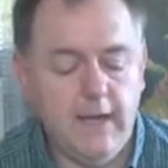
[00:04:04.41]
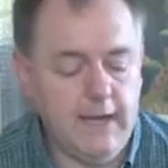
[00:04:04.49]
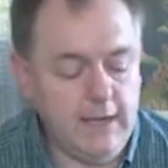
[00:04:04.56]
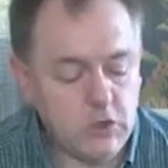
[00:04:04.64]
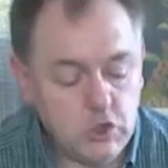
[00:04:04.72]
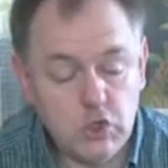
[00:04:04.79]

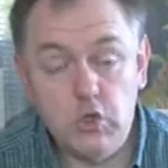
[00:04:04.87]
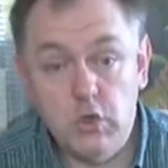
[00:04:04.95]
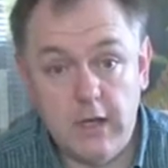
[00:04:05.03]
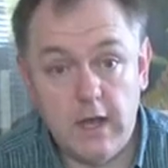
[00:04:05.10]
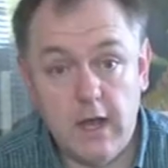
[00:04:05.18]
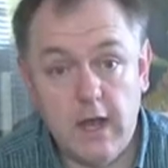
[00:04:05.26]
It
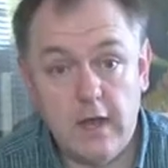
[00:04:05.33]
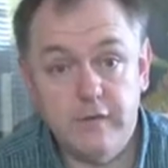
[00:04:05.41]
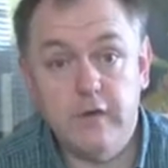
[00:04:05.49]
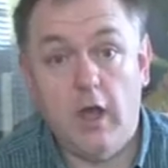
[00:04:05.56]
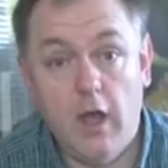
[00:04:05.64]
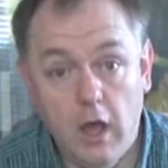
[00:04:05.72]
should
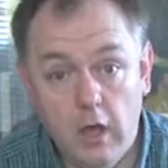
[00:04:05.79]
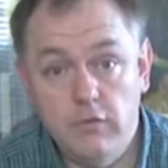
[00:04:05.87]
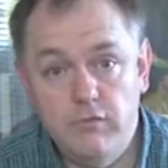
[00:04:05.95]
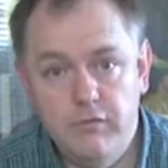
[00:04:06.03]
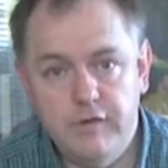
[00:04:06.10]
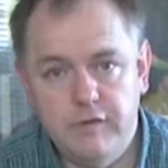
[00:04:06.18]
last
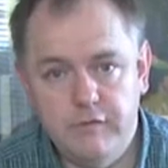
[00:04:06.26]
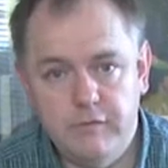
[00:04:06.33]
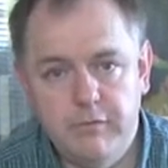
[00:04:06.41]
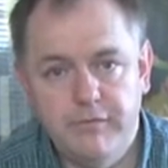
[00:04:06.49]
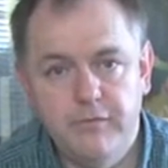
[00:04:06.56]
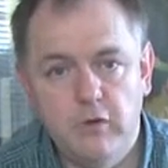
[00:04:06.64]
hundreds
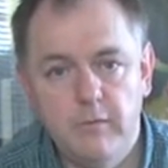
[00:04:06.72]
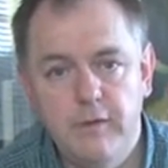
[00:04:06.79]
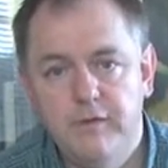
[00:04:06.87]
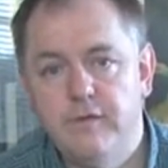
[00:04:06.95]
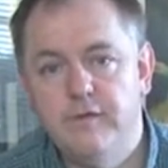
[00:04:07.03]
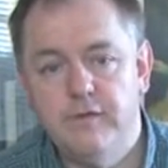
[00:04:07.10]
of
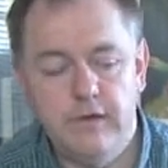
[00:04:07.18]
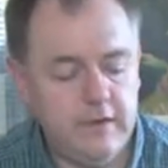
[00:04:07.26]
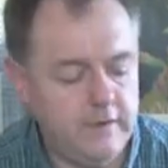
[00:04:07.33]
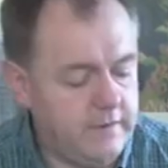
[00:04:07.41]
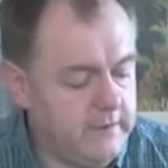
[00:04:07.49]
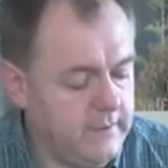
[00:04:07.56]
performances, and
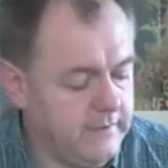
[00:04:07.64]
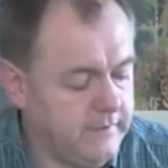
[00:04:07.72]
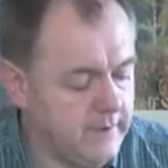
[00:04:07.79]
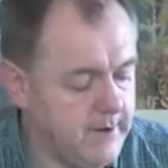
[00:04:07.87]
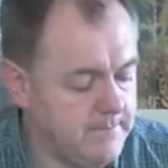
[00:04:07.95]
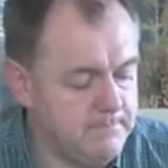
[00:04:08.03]
indeed
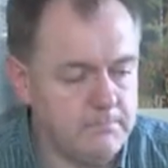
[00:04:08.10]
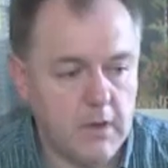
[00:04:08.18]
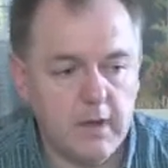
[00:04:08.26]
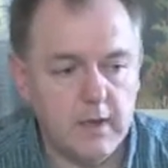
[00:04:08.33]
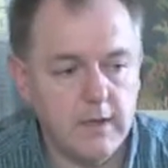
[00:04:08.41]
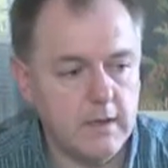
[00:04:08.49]

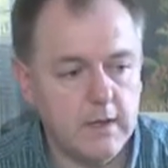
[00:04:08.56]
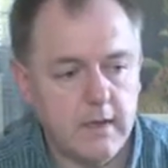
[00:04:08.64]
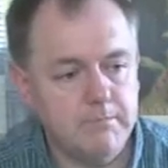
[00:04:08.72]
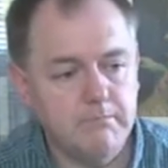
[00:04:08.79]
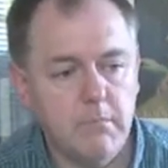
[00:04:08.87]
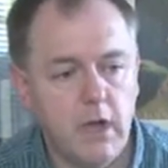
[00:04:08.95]
my
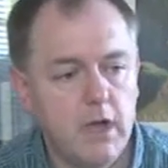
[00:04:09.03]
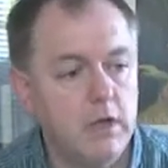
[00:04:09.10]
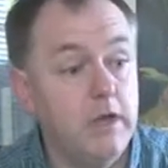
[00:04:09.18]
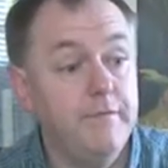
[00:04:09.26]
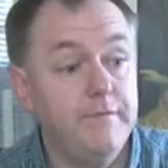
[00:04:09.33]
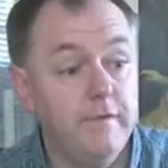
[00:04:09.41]

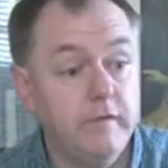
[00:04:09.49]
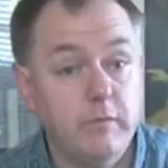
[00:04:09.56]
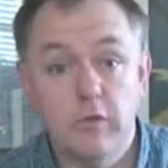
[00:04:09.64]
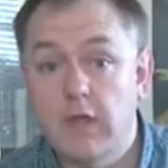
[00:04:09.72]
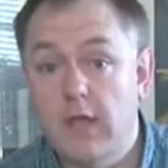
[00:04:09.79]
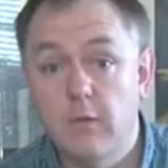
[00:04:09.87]
own
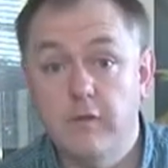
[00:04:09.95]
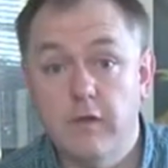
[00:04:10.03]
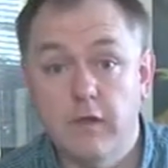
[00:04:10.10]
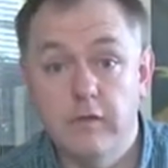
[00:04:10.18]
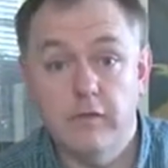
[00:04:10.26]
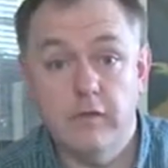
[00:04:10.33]
invisible deck, which
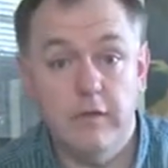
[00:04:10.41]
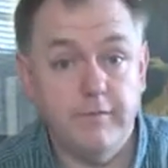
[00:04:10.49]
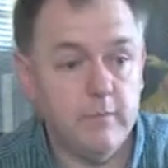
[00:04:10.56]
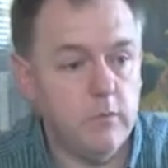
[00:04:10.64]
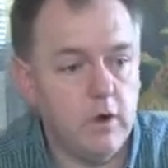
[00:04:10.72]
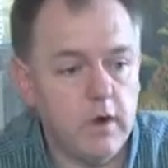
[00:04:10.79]
I can see
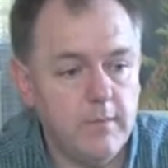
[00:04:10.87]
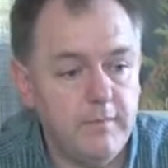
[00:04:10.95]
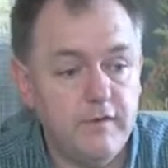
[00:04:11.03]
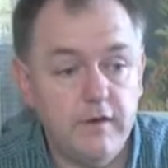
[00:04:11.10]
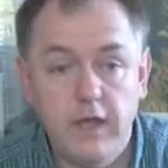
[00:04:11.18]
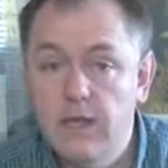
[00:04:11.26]
from where I'm
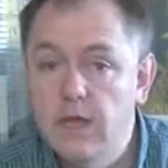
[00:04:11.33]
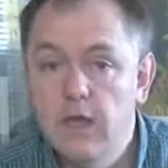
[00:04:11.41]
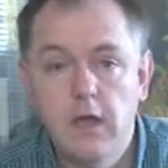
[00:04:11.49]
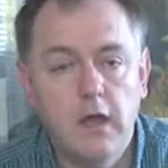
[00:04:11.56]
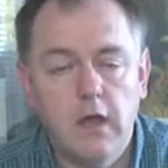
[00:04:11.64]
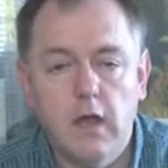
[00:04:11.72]
sitting,
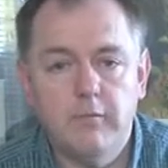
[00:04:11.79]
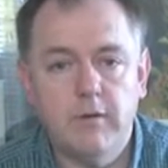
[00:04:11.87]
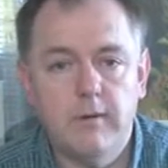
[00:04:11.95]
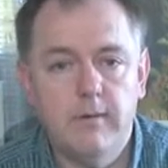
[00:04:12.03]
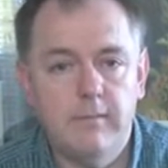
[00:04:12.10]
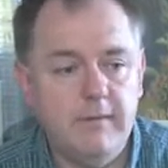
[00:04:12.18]
I've
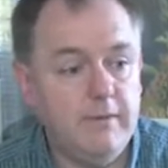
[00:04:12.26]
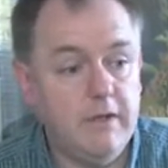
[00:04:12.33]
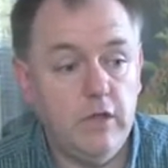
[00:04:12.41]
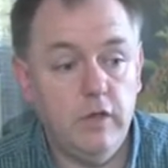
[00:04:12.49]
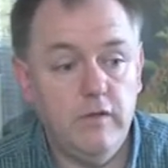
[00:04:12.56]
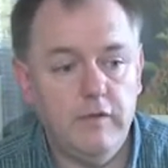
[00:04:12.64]
probably
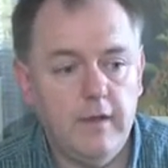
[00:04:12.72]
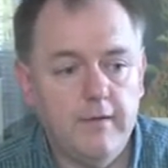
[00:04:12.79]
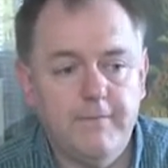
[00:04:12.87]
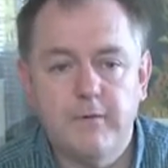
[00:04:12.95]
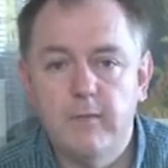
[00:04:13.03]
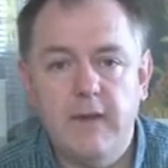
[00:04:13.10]
been using
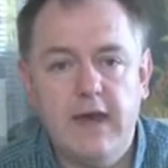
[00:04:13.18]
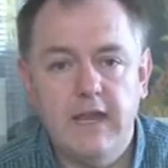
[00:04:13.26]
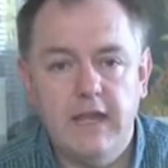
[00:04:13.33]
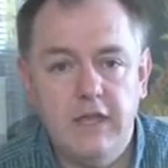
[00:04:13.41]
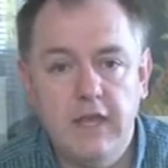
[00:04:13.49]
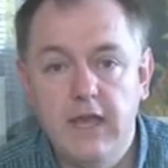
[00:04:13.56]
it for about
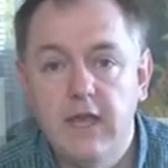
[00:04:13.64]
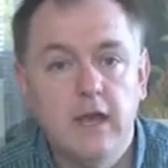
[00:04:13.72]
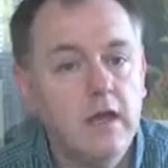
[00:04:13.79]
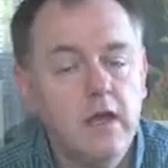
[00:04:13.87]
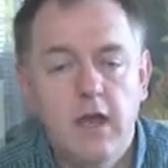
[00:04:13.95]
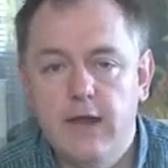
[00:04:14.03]
a
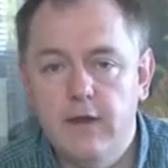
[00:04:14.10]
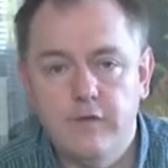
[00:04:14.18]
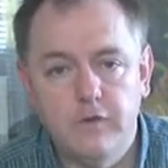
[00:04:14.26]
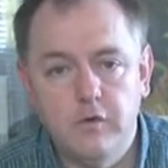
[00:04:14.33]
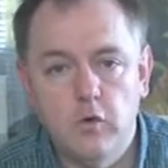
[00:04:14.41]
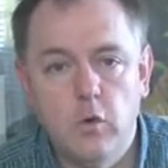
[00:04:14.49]
year and it
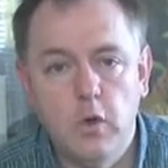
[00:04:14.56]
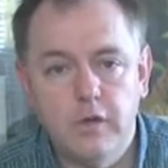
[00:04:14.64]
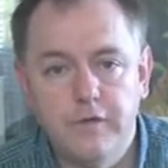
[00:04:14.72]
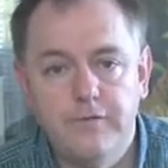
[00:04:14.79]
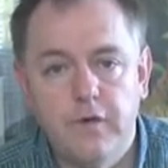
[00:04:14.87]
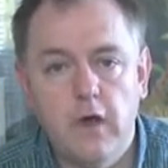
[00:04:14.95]
still
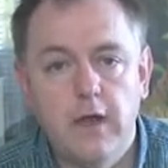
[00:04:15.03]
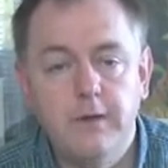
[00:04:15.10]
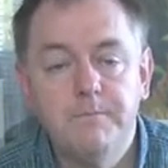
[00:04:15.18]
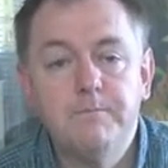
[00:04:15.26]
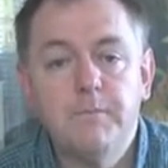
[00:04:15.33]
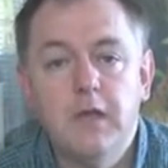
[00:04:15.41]
works fine.